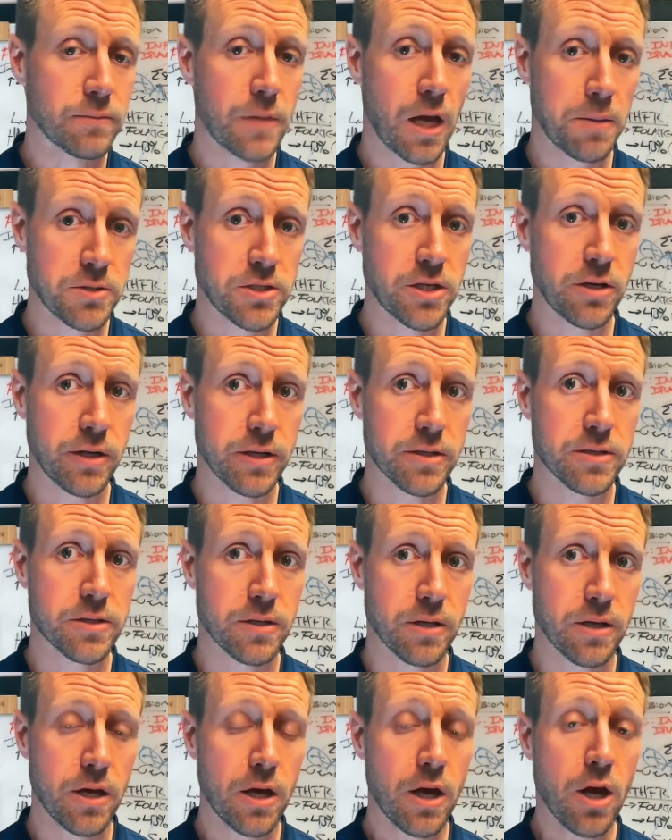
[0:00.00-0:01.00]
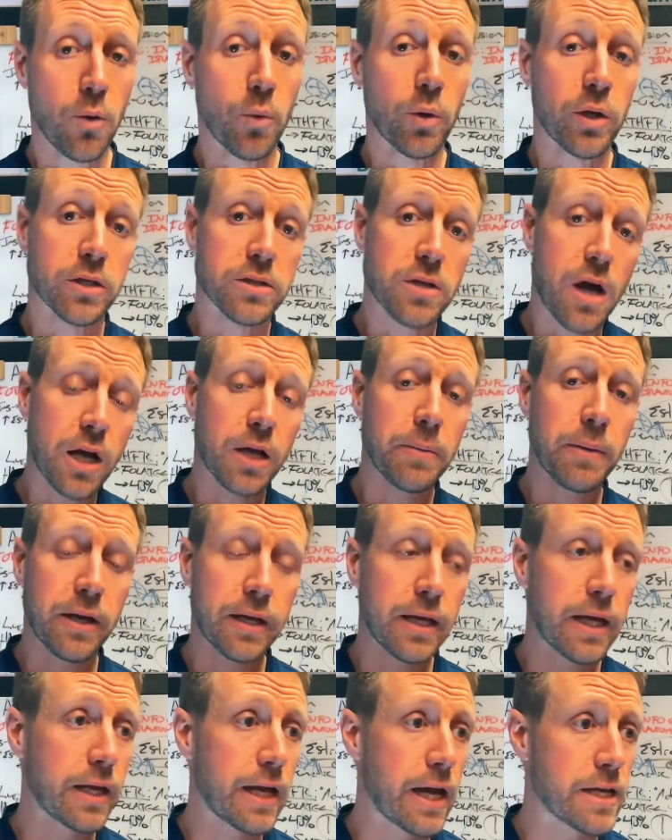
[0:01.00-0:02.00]
I'm serious. We're going to talk about,
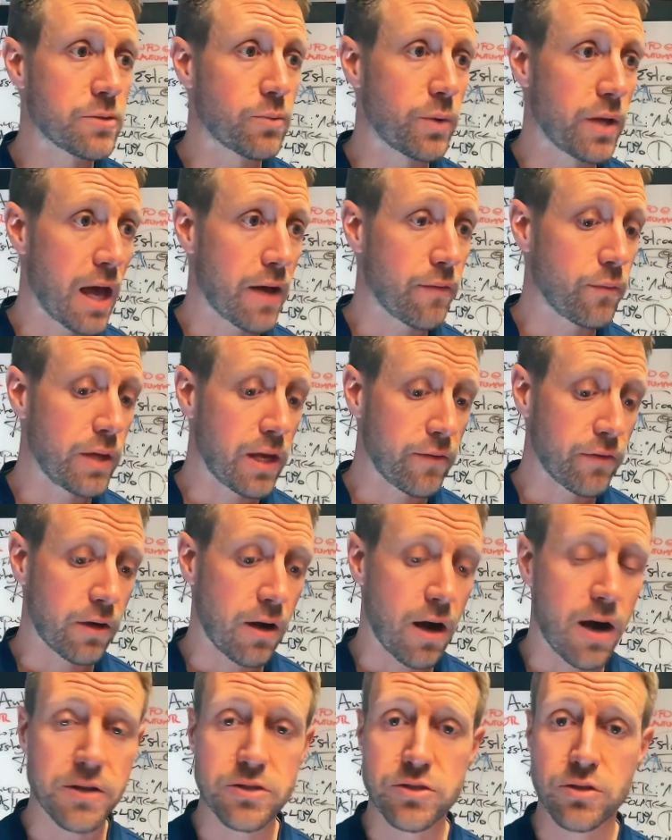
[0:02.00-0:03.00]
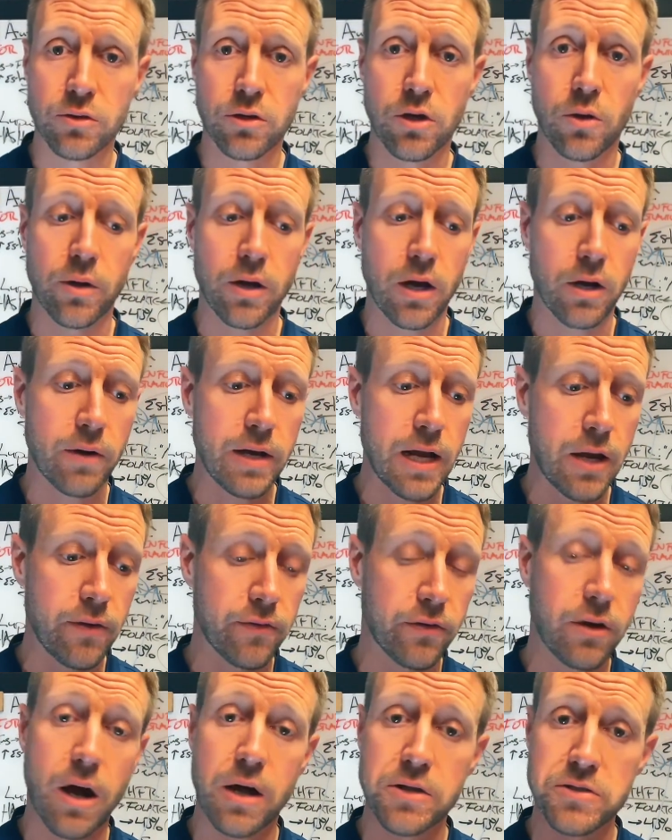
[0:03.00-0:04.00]
again, guys, we have a consult going on right now.
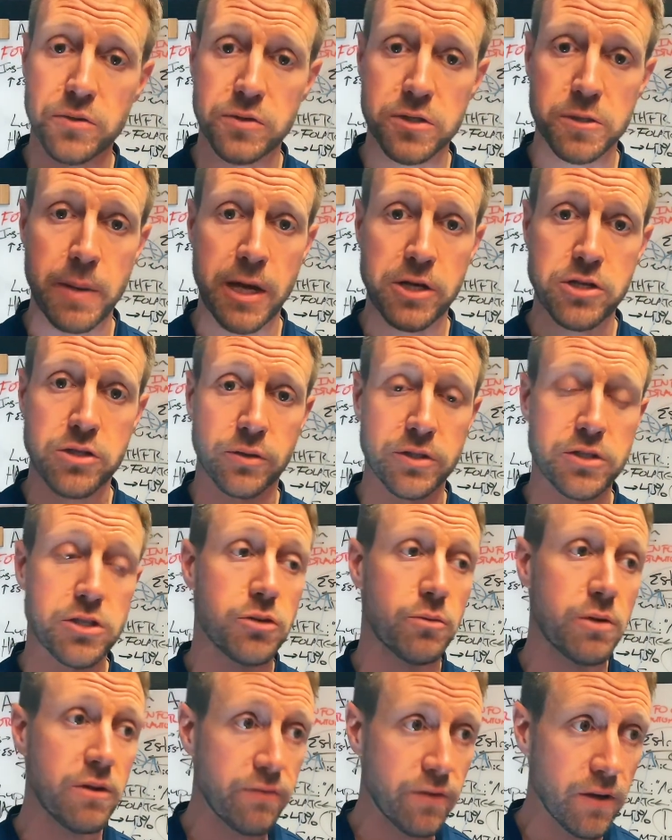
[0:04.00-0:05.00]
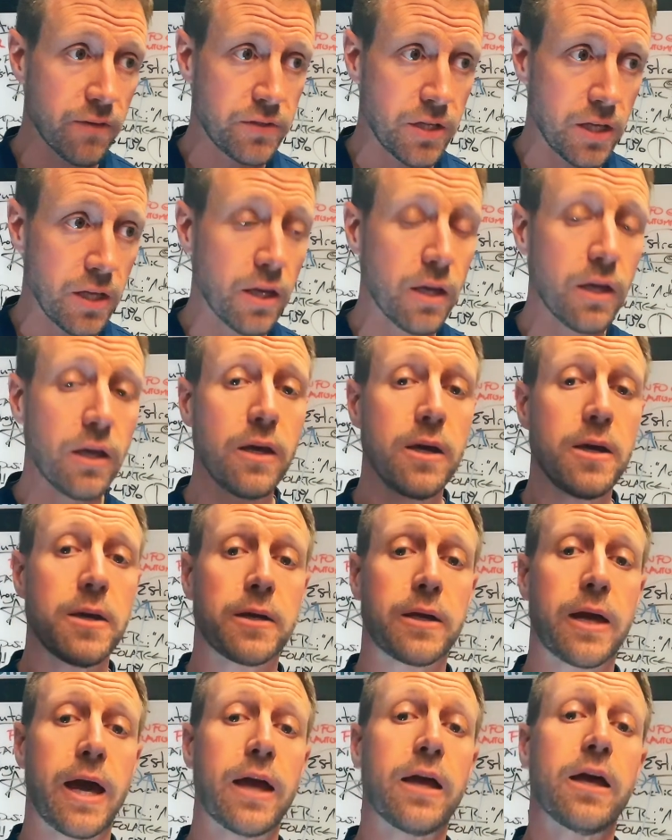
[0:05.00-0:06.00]
We have a consult special. It's $350.
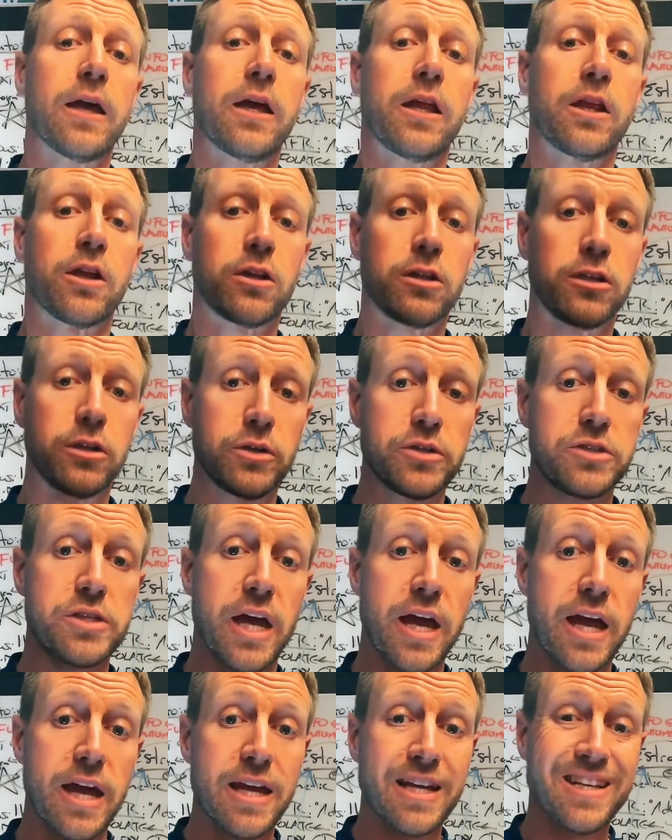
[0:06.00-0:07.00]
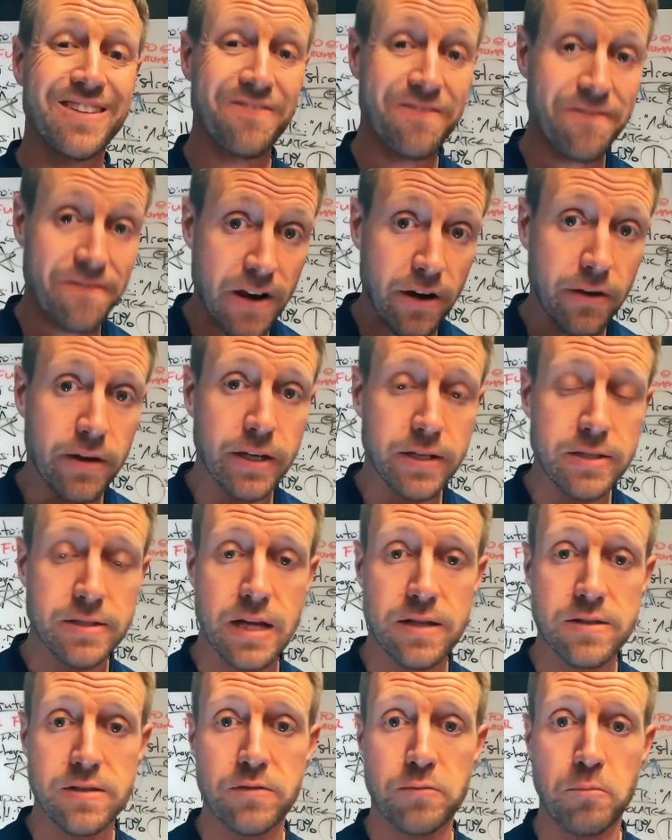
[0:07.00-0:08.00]
Okay? It includes a very
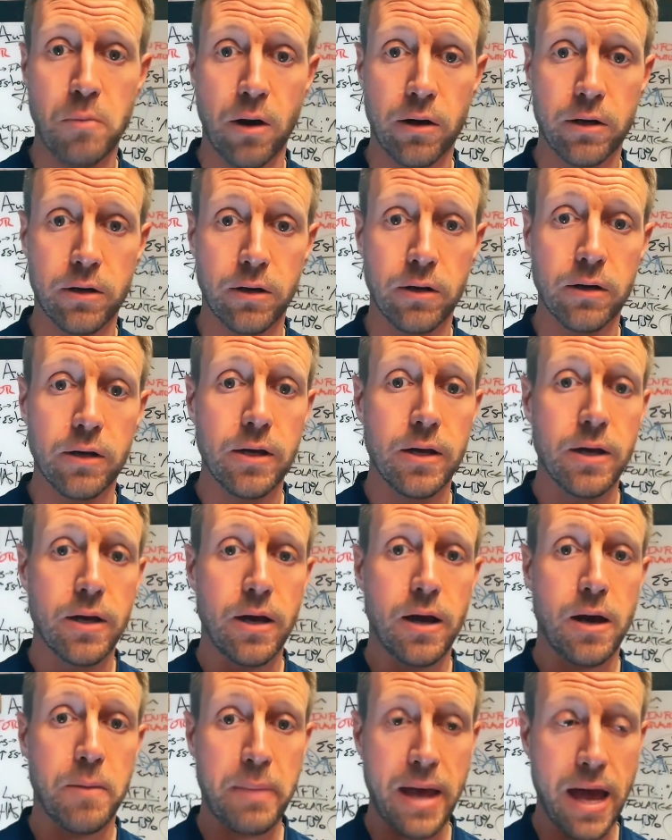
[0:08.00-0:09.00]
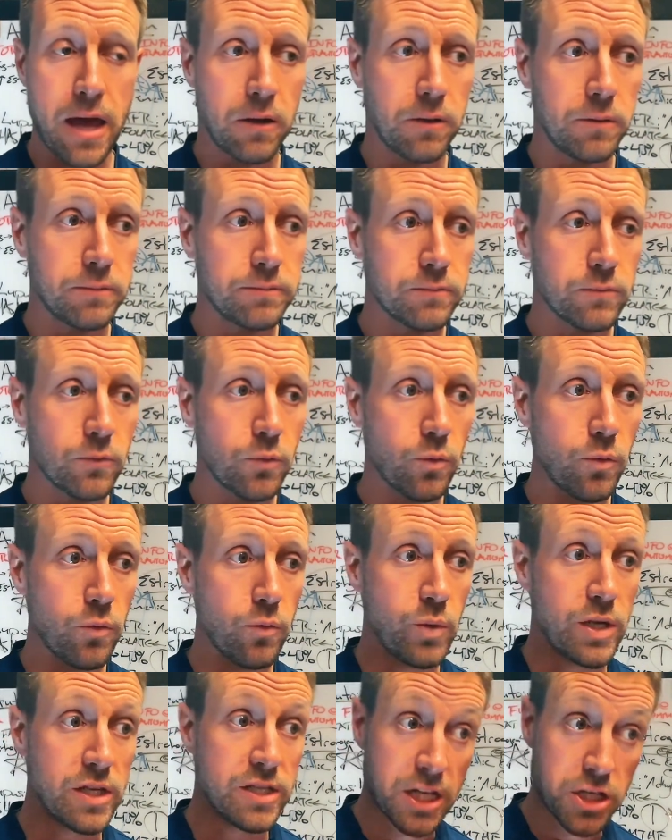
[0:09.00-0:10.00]
extensive marker panel.
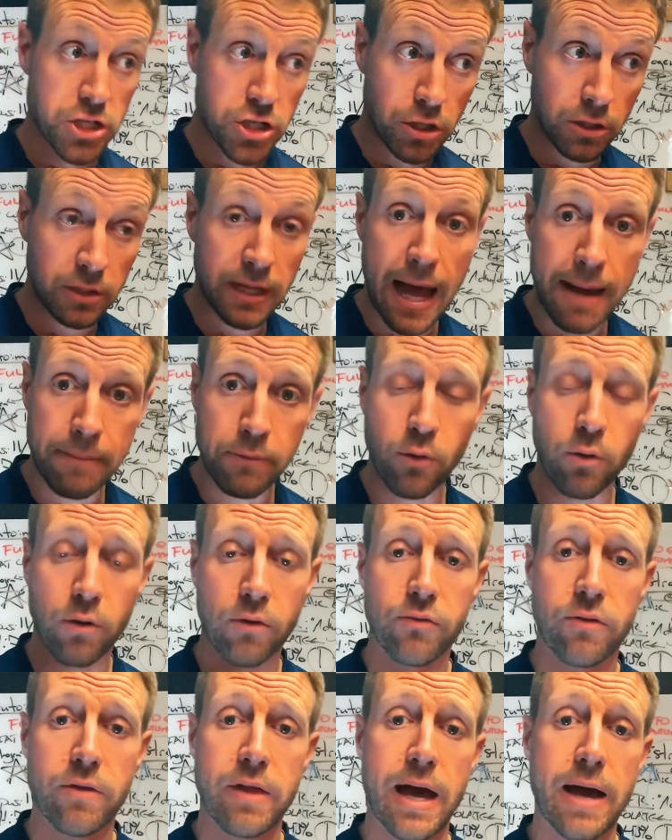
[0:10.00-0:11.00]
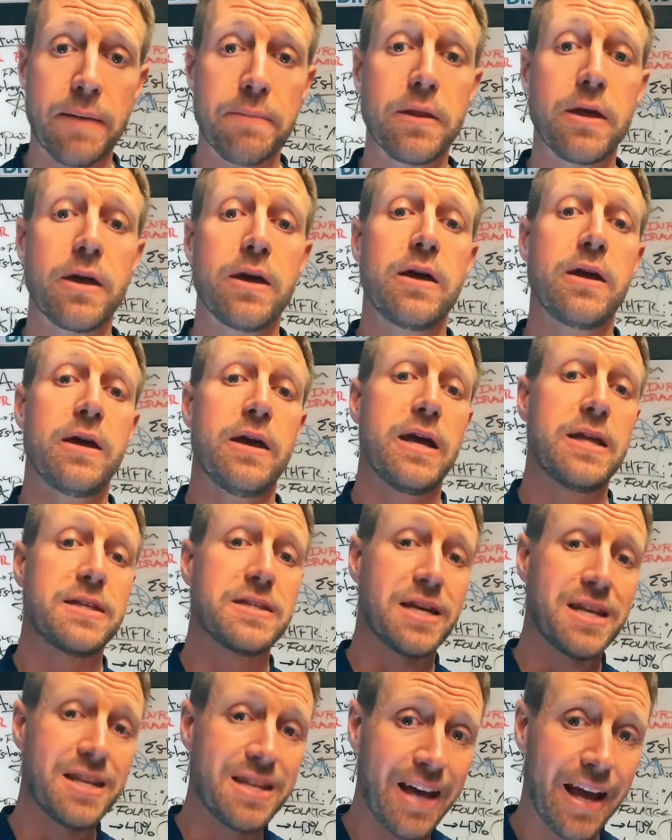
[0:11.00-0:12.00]
We send you to LabCorp for that.
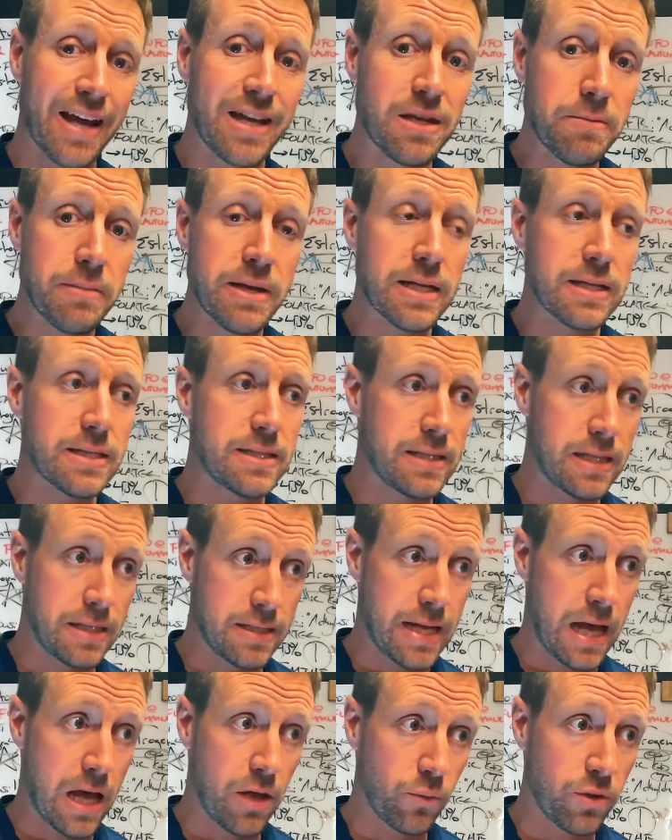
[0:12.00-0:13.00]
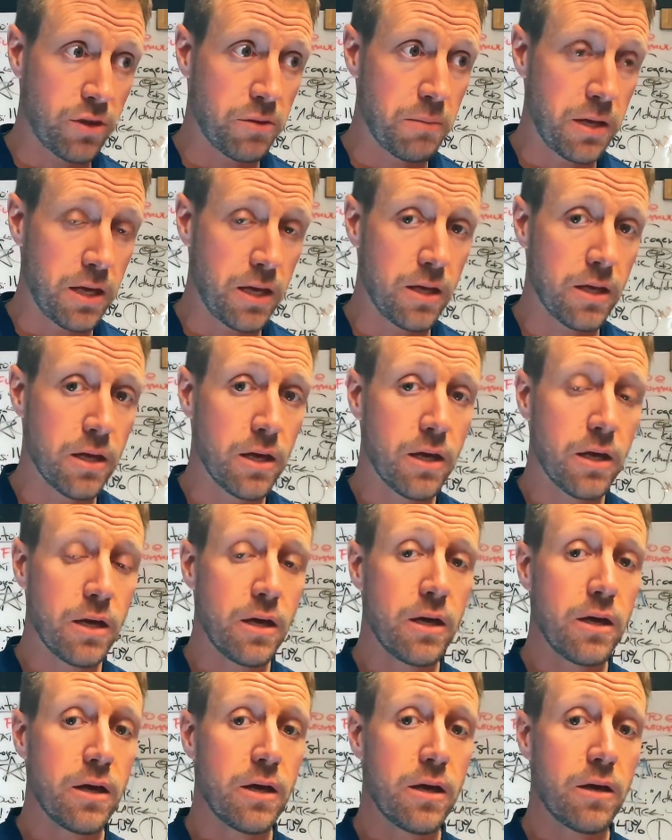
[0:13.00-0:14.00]
It's a 90-minute sit down with me,
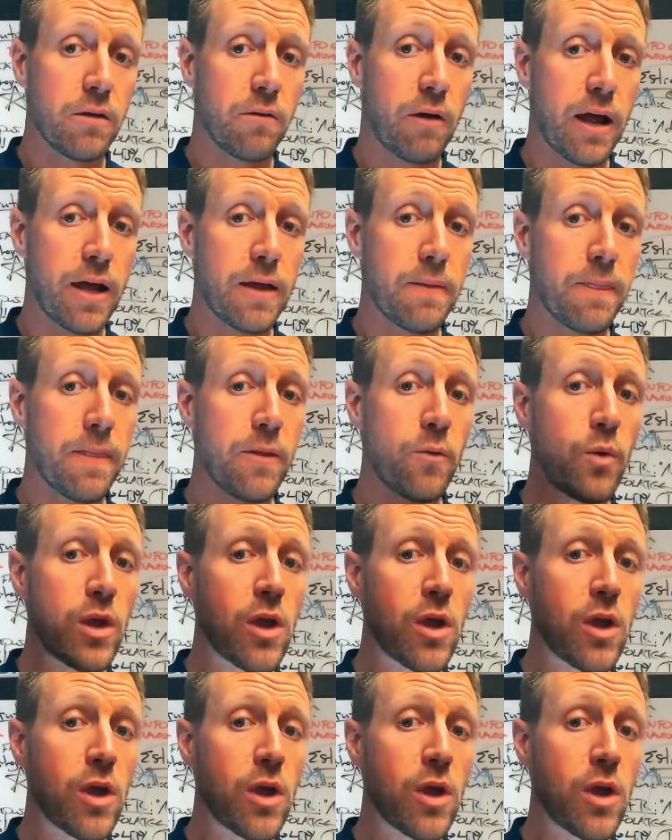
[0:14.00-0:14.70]
right?